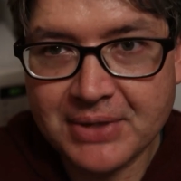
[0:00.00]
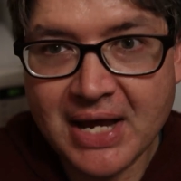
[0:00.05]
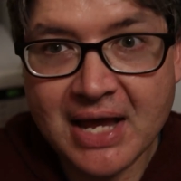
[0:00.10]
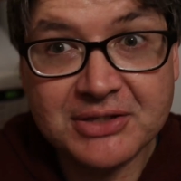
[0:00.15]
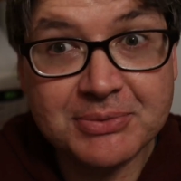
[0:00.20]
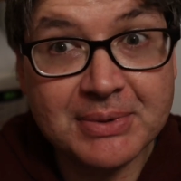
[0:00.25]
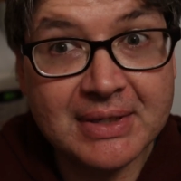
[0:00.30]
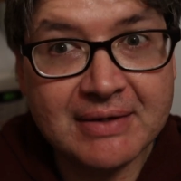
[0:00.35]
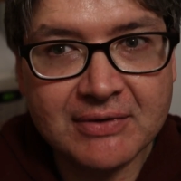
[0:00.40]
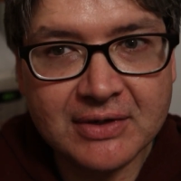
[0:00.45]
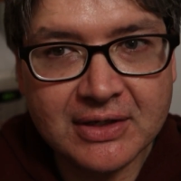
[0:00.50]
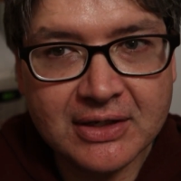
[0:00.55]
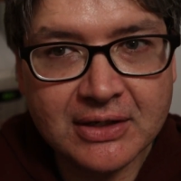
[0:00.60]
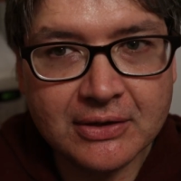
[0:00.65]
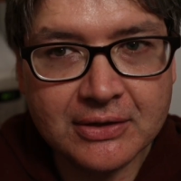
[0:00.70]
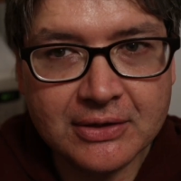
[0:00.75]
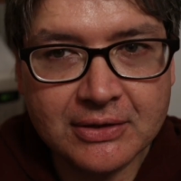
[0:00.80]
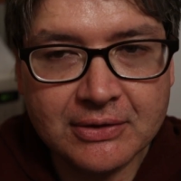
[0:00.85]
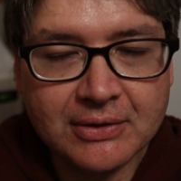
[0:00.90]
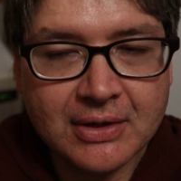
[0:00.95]
possibly even
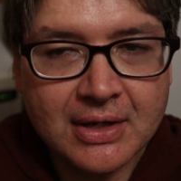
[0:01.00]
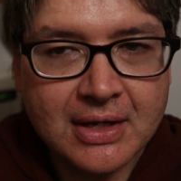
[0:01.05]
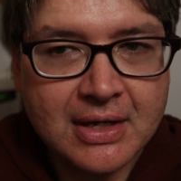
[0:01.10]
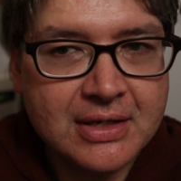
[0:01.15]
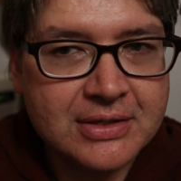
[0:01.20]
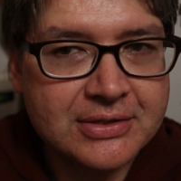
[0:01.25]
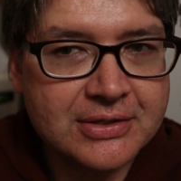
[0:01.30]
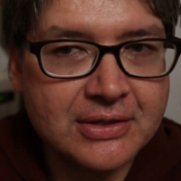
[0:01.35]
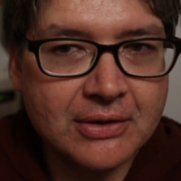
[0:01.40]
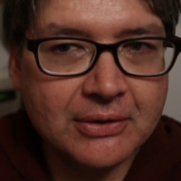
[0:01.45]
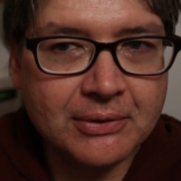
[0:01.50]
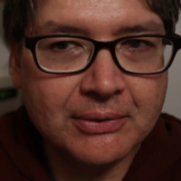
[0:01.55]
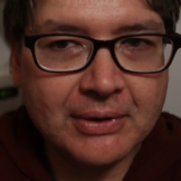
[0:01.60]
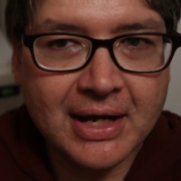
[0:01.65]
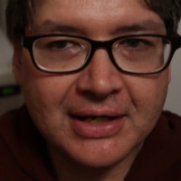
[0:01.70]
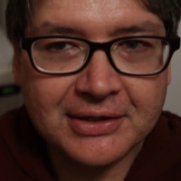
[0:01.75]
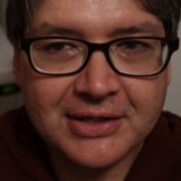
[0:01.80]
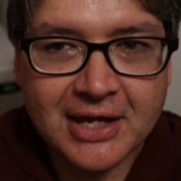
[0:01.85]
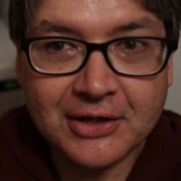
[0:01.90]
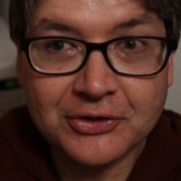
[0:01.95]
kill you. So
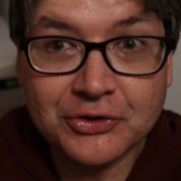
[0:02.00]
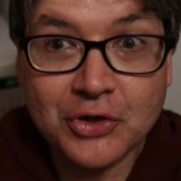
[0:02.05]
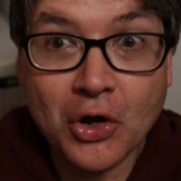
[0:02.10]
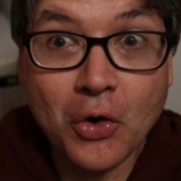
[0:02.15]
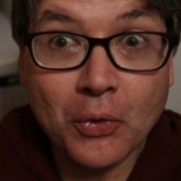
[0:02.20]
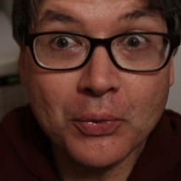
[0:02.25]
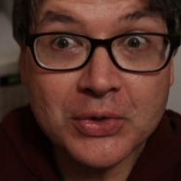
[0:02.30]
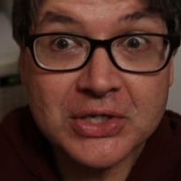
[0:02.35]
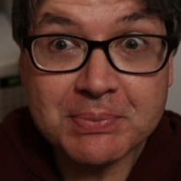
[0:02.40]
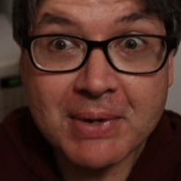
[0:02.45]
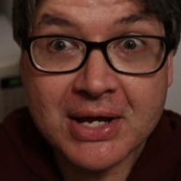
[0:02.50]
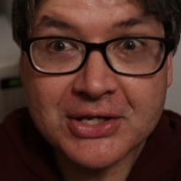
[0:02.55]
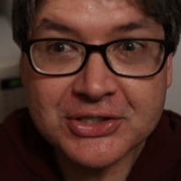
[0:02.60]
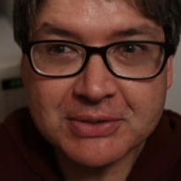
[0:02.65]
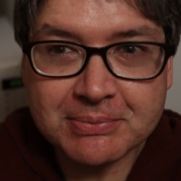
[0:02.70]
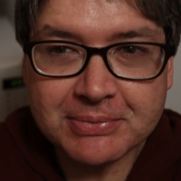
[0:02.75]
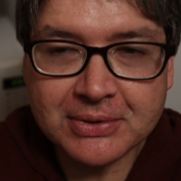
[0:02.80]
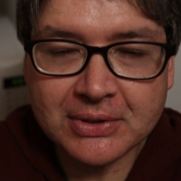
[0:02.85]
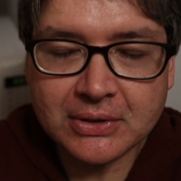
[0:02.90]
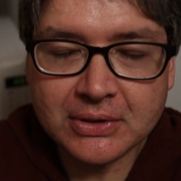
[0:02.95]
I take no
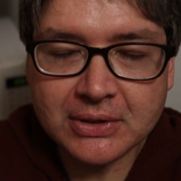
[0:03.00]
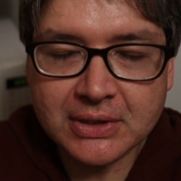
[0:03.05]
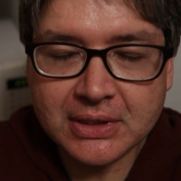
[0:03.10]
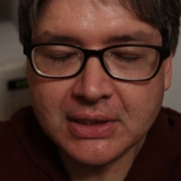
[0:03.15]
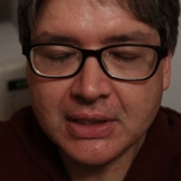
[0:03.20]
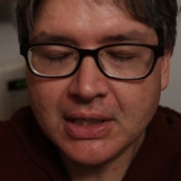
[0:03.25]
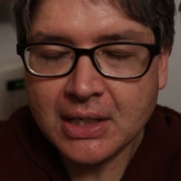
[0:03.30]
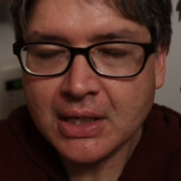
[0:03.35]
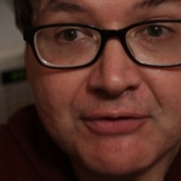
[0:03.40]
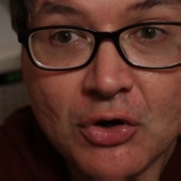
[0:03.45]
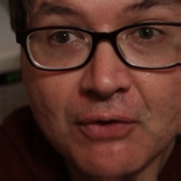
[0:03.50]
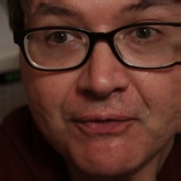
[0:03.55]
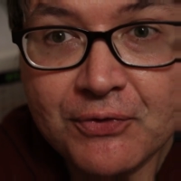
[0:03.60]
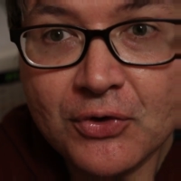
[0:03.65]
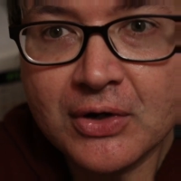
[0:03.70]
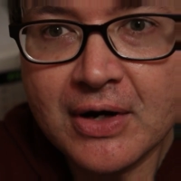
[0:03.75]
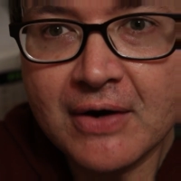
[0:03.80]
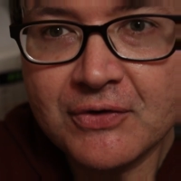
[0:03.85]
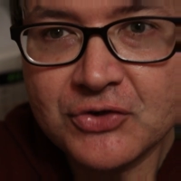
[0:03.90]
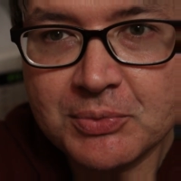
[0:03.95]
responsibility. If you don't
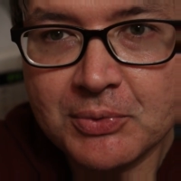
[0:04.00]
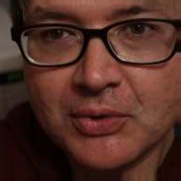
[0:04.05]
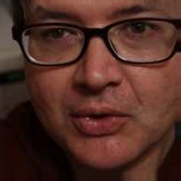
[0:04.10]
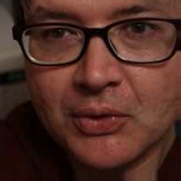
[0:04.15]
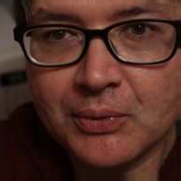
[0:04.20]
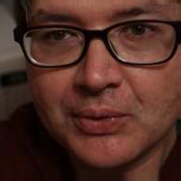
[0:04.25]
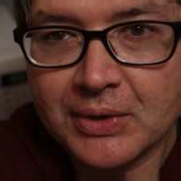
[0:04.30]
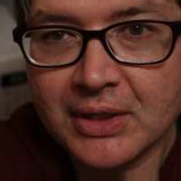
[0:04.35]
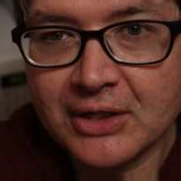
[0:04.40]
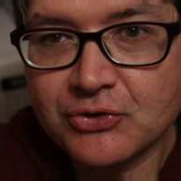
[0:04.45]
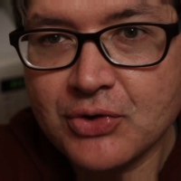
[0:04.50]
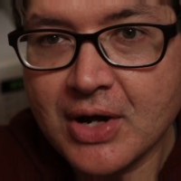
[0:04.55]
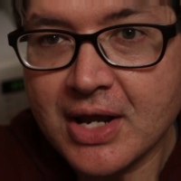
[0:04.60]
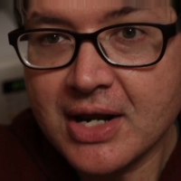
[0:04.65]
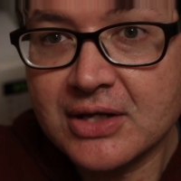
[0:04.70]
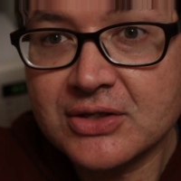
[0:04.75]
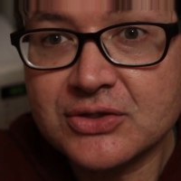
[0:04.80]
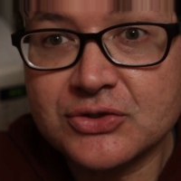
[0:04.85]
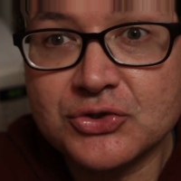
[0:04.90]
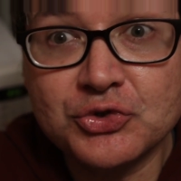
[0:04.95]
feel comfortable with
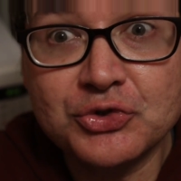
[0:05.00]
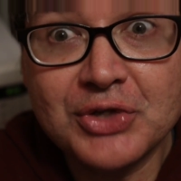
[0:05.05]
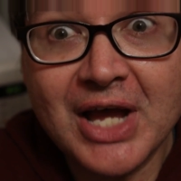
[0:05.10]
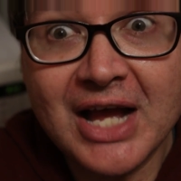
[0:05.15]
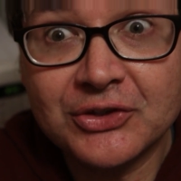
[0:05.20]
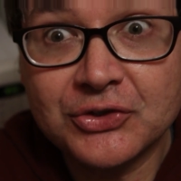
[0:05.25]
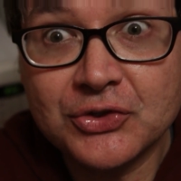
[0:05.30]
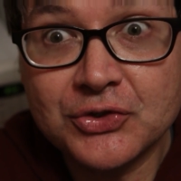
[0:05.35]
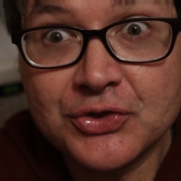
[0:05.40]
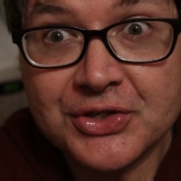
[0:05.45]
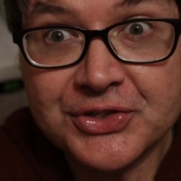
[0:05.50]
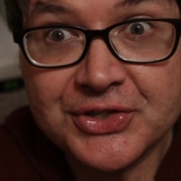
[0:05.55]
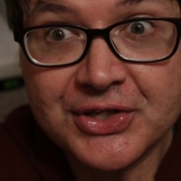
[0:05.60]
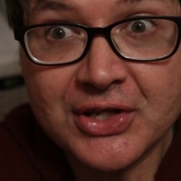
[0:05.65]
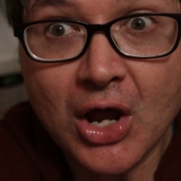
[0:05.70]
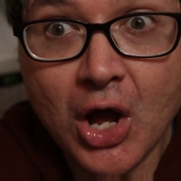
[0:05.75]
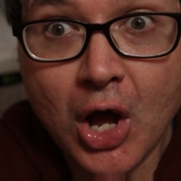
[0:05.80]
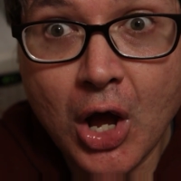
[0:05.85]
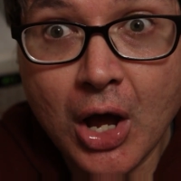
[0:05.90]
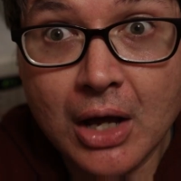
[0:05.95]
electronics, do not do this
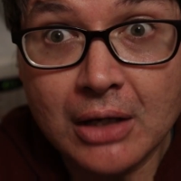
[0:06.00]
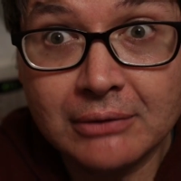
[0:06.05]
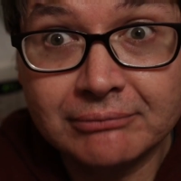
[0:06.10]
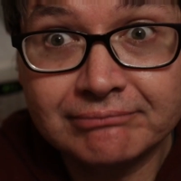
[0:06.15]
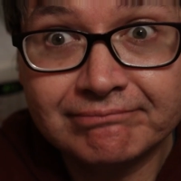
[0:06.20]
at all.